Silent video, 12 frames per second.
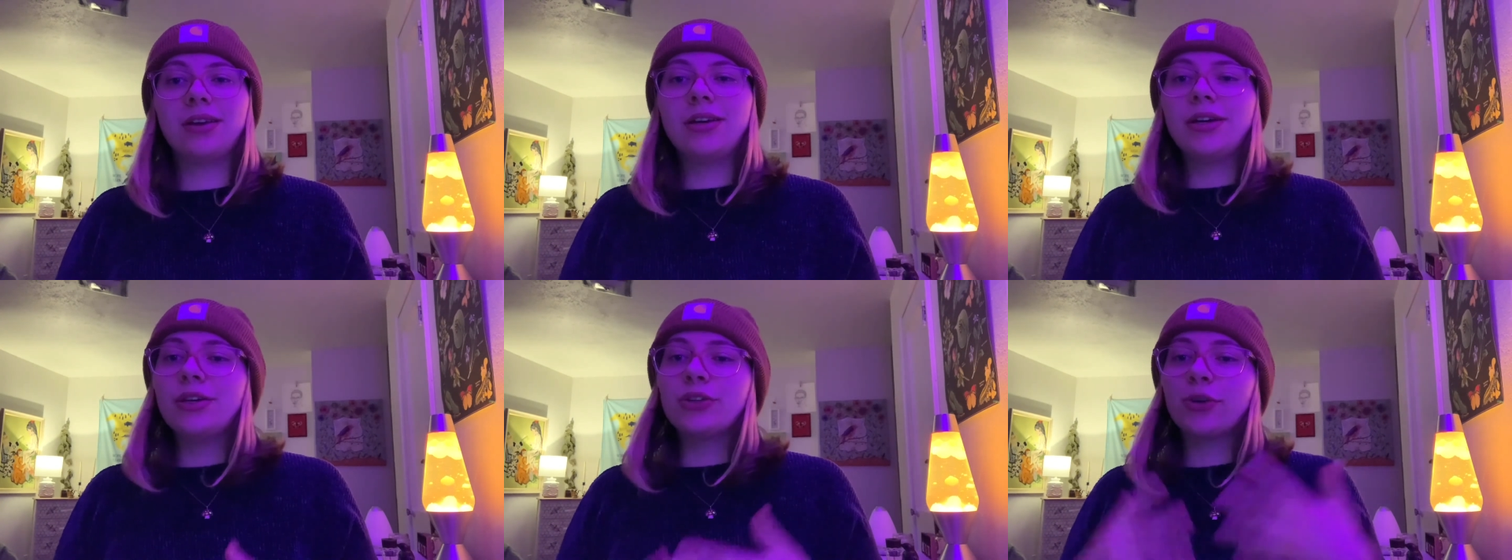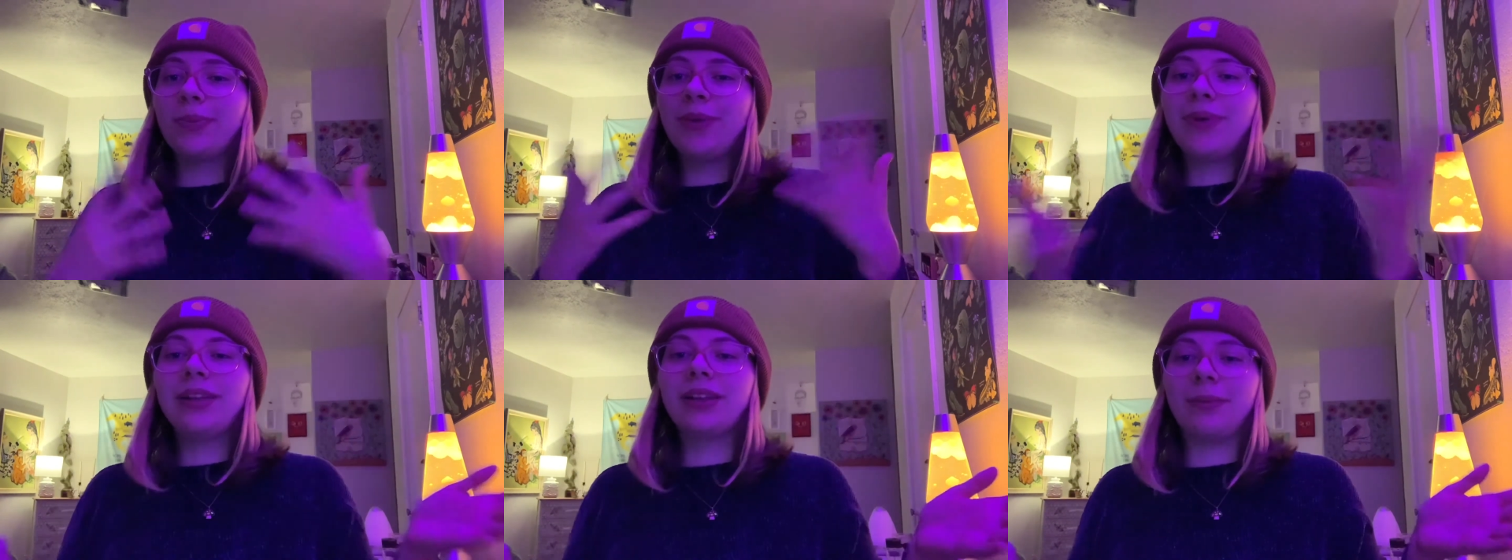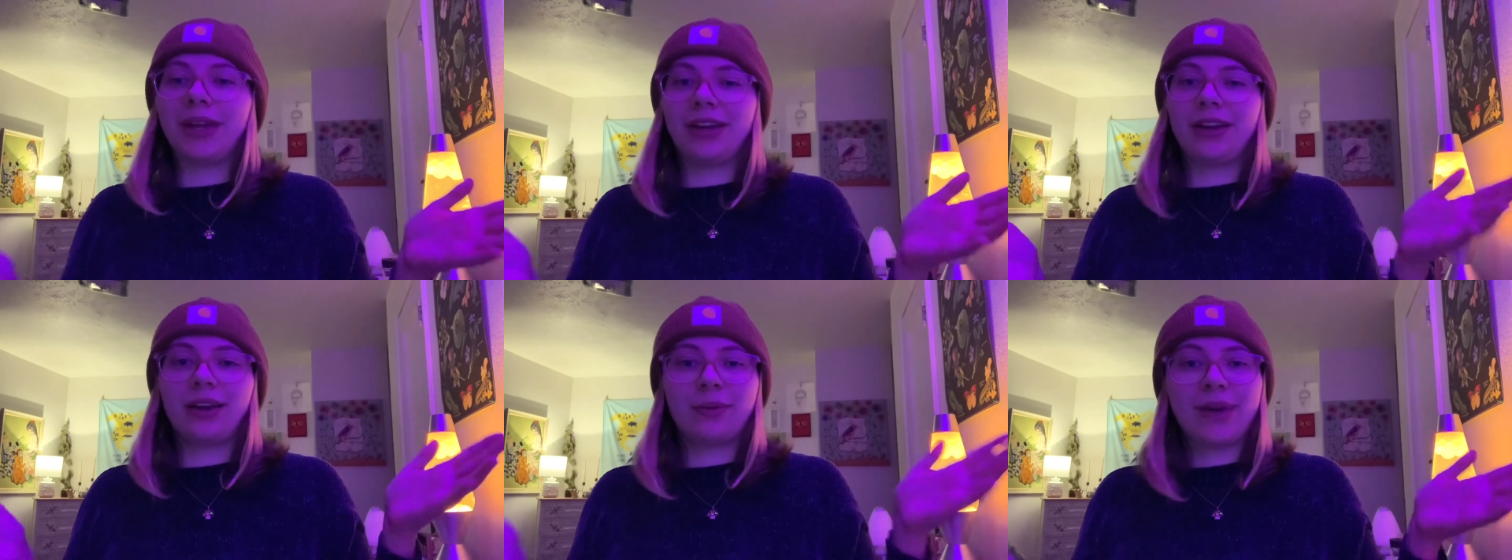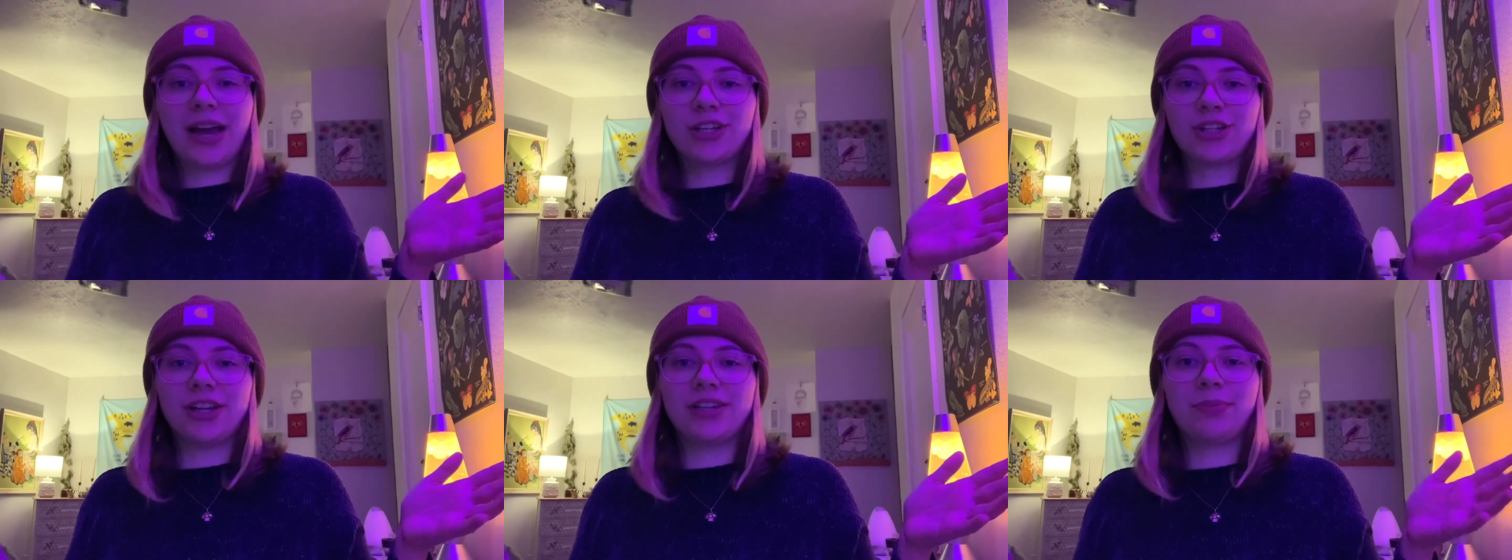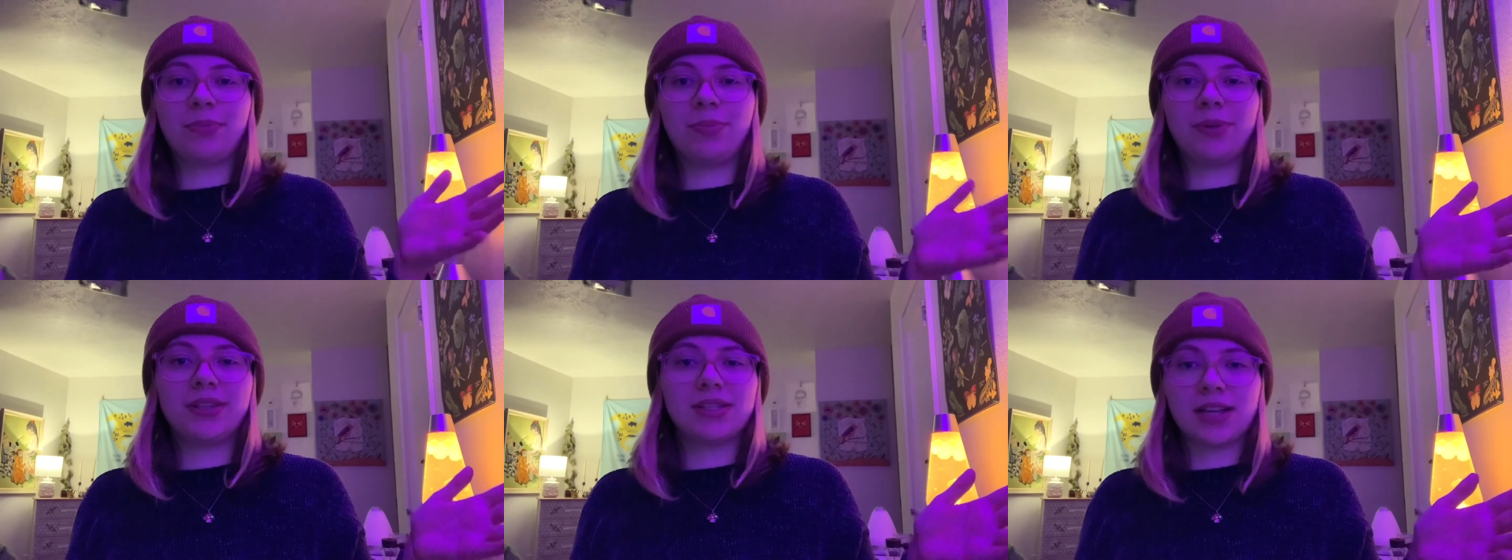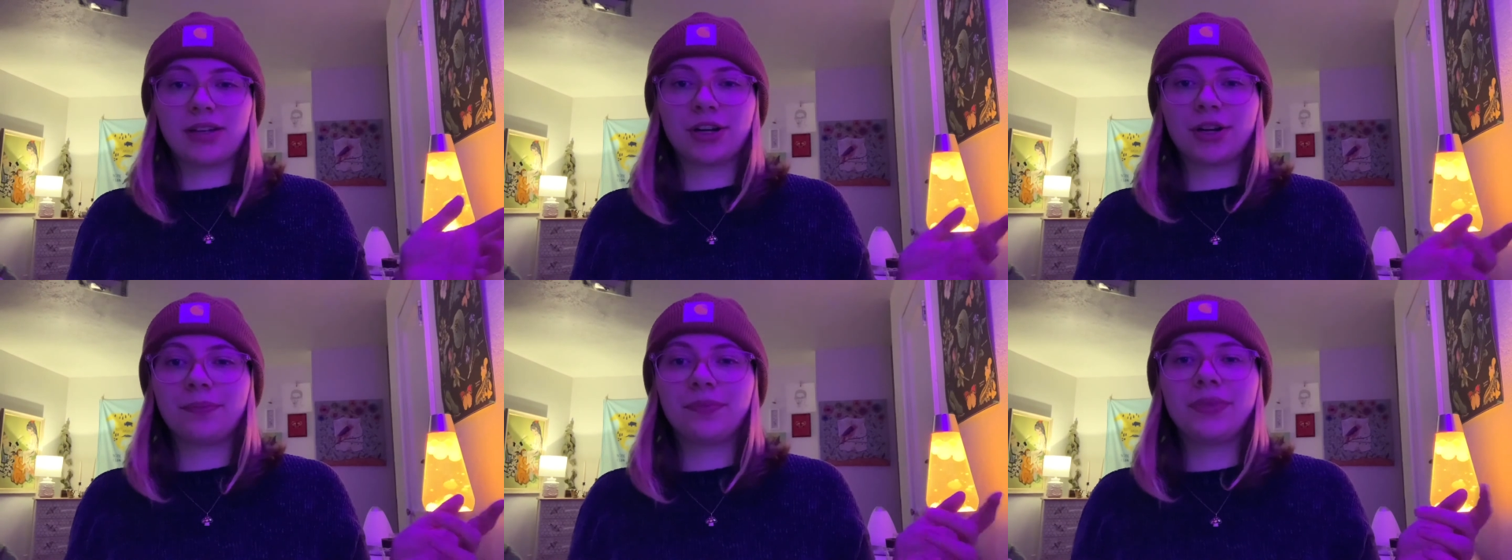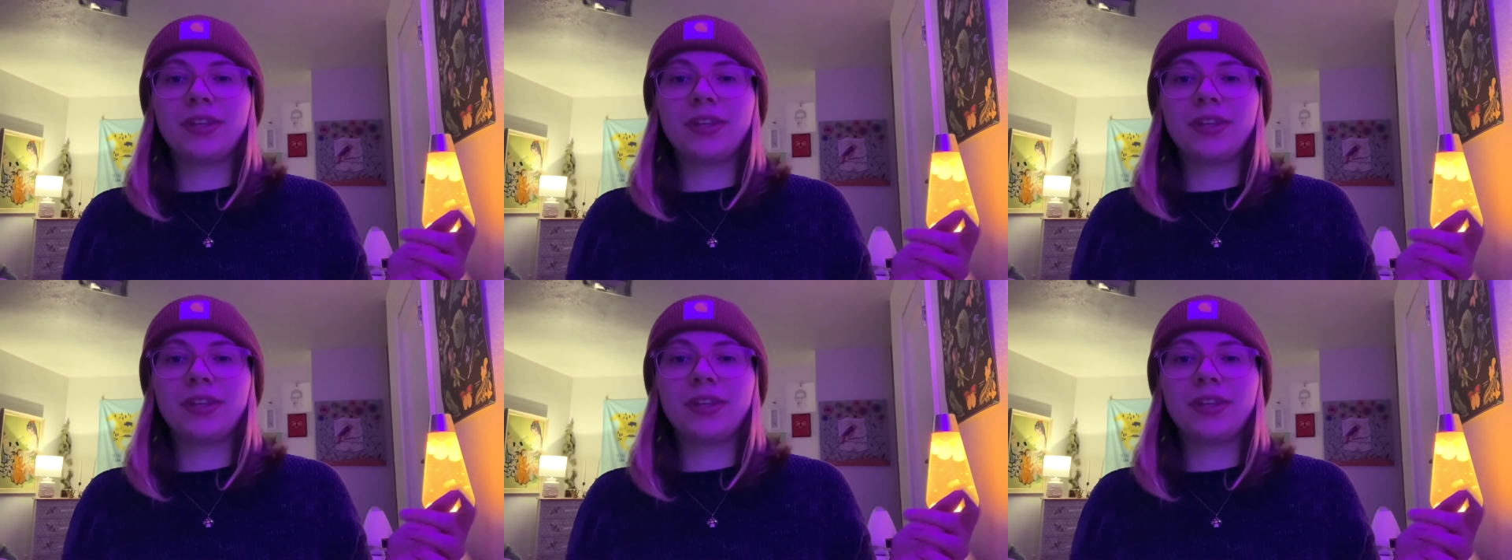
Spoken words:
So be welcoming and compassionate to people in the center.